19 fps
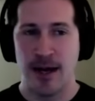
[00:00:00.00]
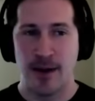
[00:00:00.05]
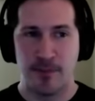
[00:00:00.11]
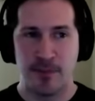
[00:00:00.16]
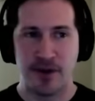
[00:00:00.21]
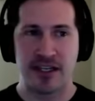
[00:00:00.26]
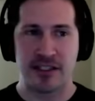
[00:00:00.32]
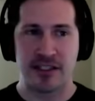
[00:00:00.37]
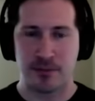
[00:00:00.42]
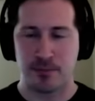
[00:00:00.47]

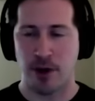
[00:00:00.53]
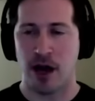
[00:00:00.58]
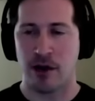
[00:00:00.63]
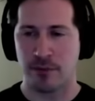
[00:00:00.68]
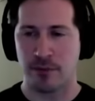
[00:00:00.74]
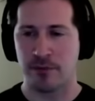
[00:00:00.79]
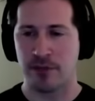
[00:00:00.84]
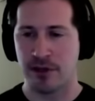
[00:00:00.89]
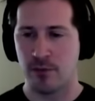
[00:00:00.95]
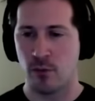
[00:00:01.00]
but it's
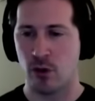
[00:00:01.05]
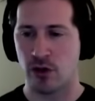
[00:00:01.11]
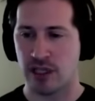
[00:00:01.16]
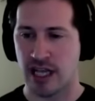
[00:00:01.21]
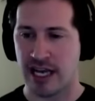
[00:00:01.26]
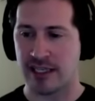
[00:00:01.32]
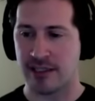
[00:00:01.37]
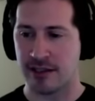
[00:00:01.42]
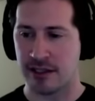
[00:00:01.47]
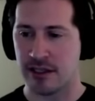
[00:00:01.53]
probably more
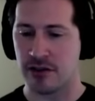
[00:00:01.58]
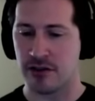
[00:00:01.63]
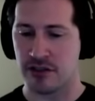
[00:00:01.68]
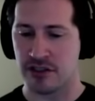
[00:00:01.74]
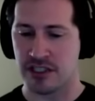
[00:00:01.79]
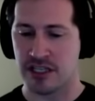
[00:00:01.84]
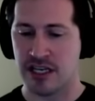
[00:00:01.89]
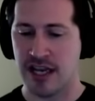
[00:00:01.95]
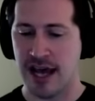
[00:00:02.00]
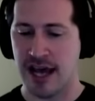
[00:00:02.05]
likely you'll
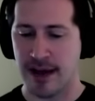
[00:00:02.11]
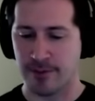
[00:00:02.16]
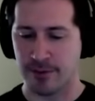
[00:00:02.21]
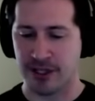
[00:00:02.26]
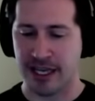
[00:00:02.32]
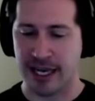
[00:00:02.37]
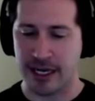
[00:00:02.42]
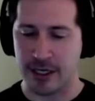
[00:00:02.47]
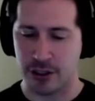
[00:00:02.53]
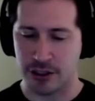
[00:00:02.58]
see
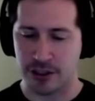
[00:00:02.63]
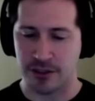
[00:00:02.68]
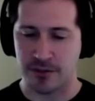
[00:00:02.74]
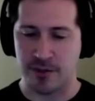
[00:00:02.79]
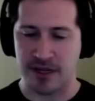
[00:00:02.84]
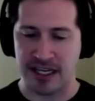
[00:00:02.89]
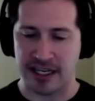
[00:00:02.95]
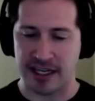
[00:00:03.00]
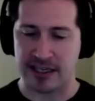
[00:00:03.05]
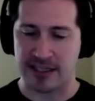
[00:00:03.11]
applications
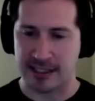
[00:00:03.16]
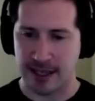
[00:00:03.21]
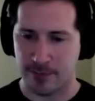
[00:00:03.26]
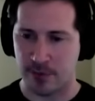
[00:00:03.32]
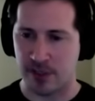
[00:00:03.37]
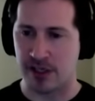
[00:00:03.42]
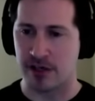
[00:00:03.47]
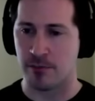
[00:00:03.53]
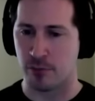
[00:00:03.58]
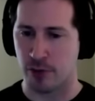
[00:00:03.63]
being
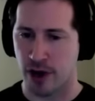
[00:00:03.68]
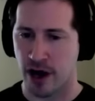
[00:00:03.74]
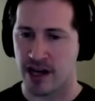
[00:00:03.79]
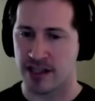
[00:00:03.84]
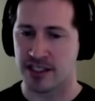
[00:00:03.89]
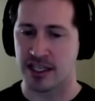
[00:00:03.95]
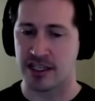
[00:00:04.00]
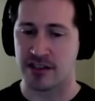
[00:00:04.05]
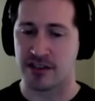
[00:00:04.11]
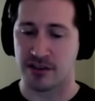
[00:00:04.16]
accepted and
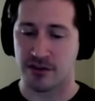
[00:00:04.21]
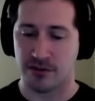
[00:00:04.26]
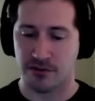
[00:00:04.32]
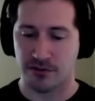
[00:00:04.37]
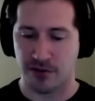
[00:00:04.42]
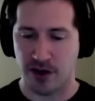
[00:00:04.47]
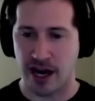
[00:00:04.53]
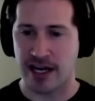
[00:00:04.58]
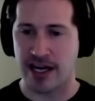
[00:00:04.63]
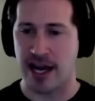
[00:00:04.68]
processed
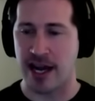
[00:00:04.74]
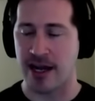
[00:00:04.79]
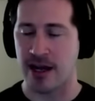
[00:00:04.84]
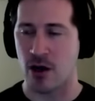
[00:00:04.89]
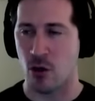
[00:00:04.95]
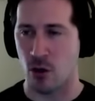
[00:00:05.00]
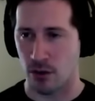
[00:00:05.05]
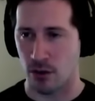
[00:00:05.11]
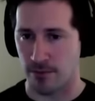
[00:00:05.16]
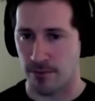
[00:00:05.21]
Friday
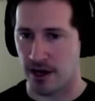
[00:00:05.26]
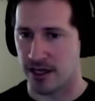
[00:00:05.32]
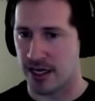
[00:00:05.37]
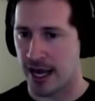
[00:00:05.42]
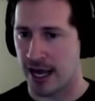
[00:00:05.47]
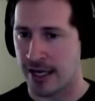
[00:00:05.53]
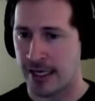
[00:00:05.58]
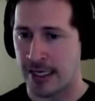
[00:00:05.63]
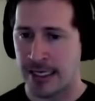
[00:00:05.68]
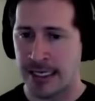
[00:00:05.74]
or
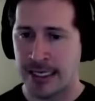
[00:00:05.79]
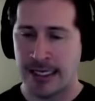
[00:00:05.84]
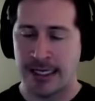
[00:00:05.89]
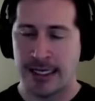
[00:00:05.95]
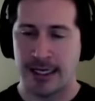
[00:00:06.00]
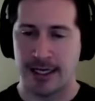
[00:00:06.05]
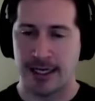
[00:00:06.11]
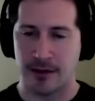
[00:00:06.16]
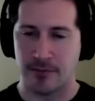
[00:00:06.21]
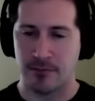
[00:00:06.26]
Monday.
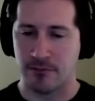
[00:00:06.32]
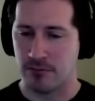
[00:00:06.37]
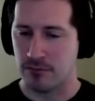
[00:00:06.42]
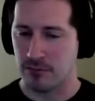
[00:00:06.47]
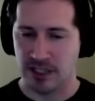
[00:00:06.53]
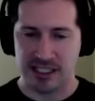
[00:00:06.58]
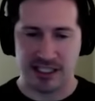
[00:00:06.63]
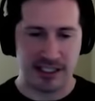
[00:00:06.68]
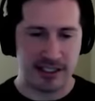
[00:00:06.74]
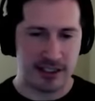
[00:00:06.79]

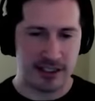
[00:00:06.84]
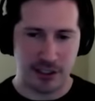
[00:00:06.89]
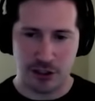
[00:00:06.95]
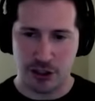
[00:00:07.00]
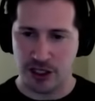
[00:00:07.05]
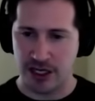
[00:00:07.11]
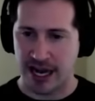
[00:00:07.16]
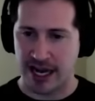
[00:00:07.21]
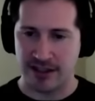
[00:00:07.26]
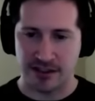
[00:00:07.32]
Listen to
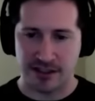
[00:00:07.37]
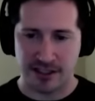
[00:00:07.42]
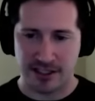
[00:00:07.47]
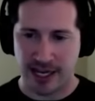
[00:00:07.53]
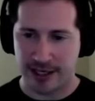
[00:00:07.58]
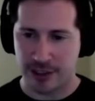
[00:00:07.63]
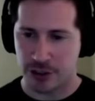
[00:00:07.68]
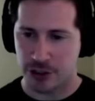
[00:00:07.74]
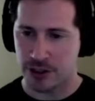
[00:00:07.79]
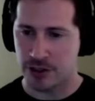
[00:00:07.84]
Jeanette's
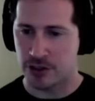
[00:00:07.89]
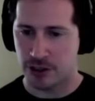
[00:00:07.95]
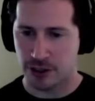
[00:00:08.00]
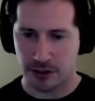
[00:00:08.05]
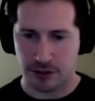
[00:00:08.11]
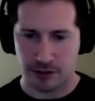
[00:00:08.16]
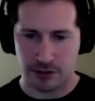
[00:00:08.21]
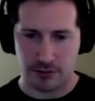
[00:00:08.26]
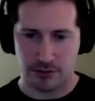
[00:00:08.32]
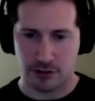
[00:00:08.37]
section.
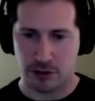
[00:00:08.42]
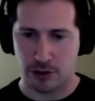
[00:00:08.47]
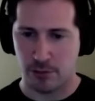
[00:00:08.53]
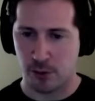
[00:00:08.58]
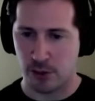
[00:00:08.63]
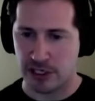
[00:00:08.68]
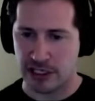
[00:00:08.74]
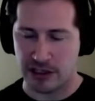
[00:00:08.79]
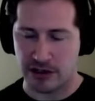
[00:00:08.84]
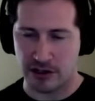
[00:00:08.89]
She'll
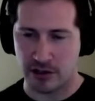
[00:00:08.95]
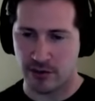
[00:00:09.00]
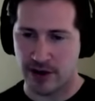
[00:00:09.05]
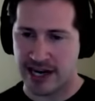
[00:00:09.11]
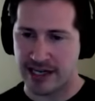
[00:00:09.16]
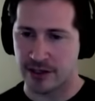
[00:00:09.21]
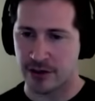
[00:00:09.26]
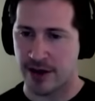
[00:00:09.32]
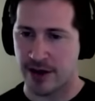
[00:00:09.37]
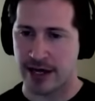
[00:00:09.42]
point you in the
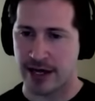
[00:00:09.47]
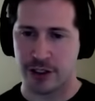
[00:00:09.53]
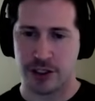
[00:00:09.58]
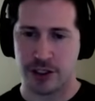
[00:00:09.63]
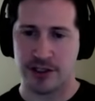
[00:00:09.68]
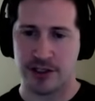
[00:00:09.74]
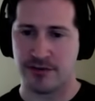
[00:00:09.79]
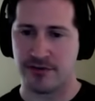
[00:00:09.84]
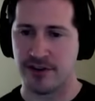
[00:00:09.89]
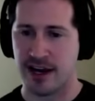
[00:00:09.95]
right
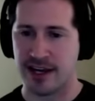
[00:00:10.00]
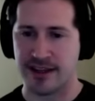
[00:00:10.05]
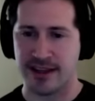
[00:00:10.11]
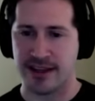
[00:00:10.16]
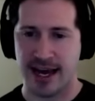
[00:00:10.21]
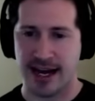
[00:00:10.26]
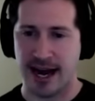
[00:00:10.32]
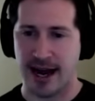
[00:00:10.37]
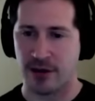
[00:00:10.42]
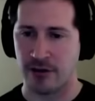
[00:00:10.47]
direction to find
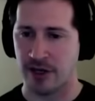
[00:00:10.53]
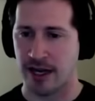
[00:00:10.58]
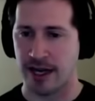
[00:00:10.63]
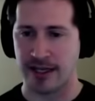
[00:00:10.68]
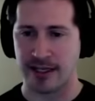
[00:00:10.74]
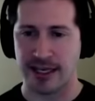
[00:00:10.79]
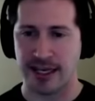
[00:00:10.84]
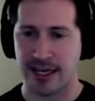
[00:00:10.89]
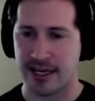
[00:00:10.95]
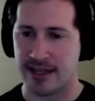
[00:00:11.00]
that out
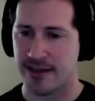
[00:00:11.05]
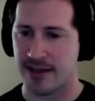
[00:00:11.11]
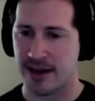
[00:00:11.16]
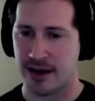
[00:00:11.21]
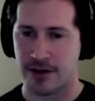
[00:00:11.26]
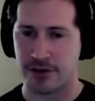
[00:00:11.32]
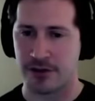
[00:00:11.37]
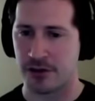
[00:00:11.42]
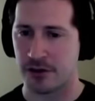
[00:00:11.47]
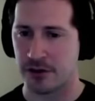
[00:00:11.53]
and get in
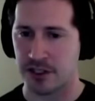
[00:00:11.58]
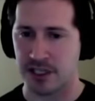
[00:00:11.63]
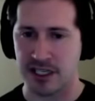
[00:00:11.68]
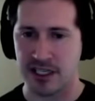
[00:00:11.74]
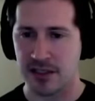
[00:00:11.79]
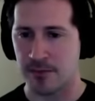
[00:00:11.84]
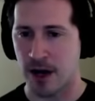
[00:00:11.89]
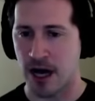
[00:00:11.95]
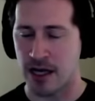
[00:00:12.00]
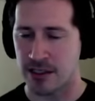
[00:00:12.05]
there as early
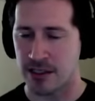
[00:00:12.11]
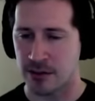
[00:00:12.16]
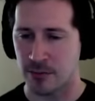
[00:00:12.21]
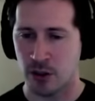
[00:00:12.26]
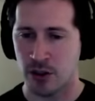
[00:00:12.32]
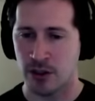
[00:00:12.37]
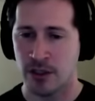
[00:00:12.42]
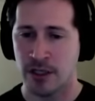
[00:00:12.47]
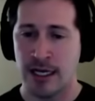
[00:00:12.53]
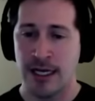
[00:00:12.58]
as
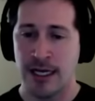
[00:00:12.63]
possible.